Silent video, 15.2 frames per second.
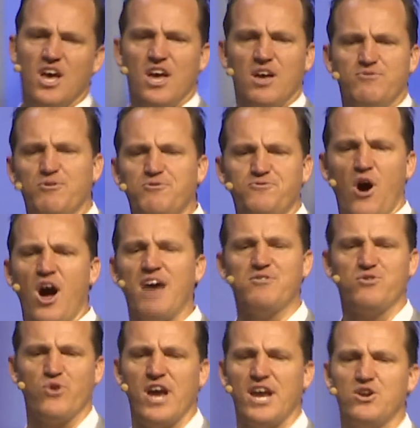for
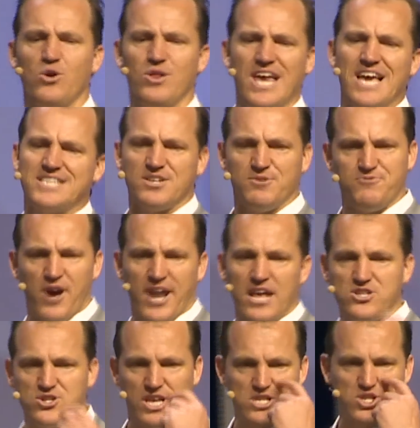$5,000 or less in
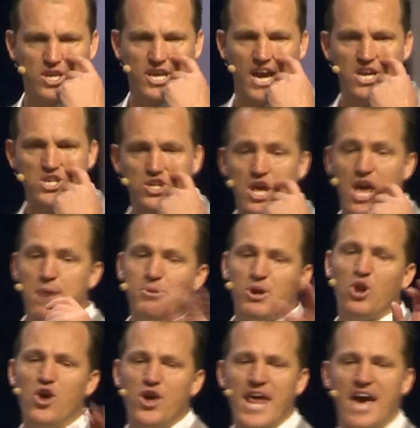financial education, but
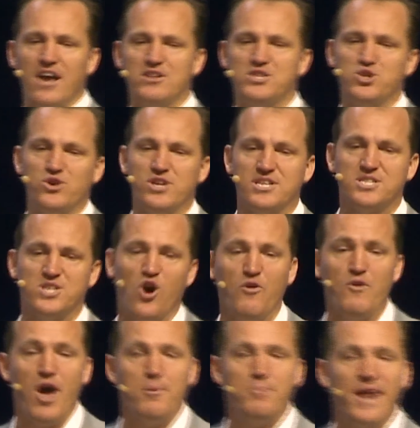learn how to do it yourself,
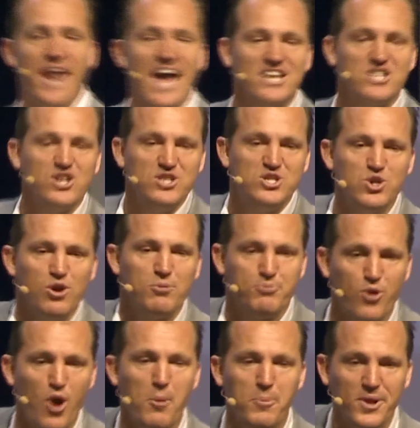but actually do it
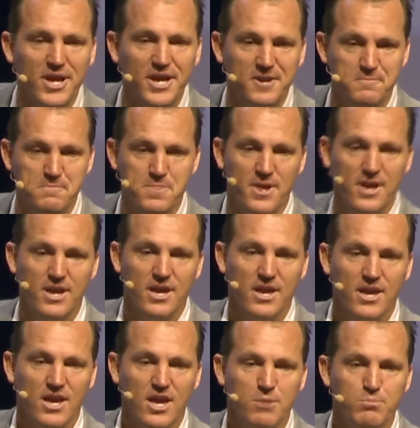properly.
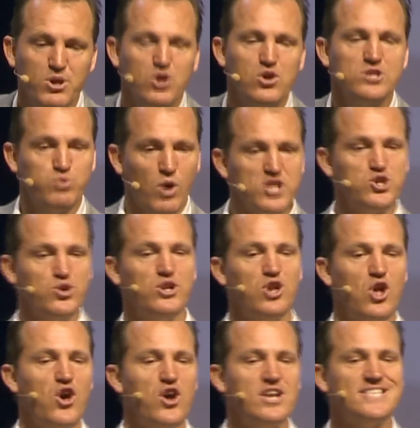Because what you'd
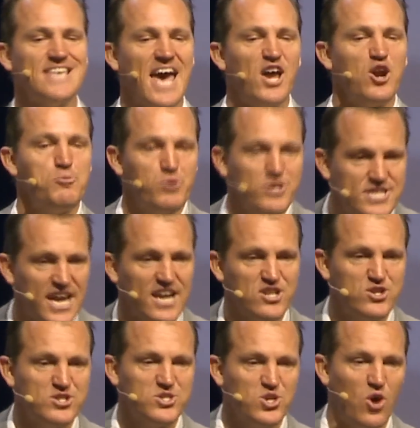learn is how to protect
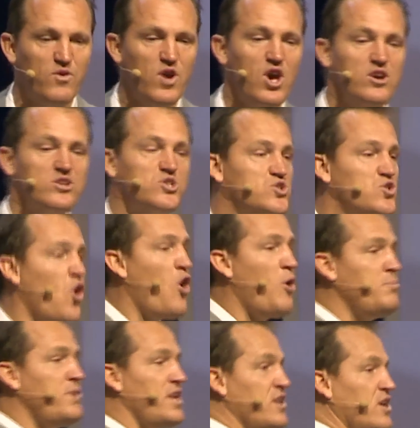yourself. Storm
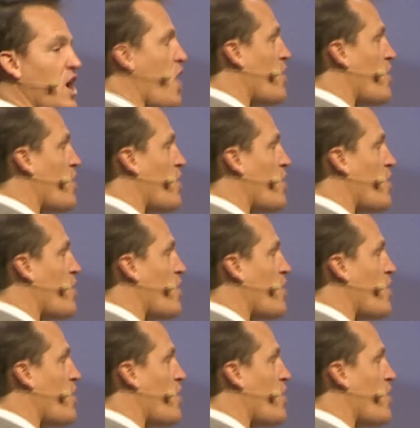didn't go